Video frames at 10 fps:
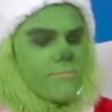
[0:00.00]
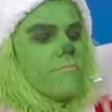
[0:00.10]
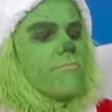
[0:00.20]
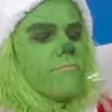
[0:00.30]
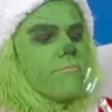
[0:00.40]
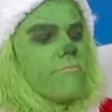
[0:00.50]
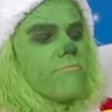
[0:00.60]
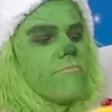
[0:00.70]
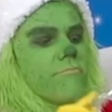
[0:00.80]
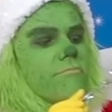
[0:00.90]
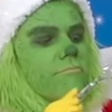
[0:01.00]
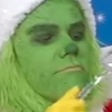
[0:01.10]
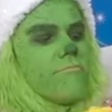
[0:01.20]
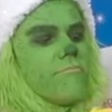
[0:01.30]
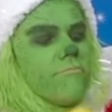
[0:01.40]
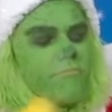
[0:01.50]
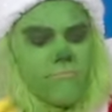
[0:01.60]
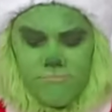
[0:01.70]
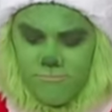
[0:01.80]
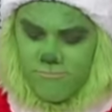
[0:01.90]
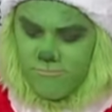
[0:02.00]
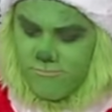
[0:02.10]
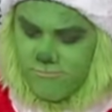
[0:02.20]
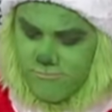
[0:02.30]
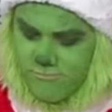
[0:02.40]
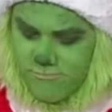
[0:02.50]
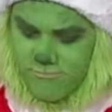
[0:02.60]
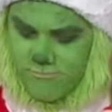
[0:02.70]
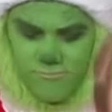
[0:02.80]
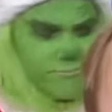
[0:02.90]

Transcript: The person shown says nothing.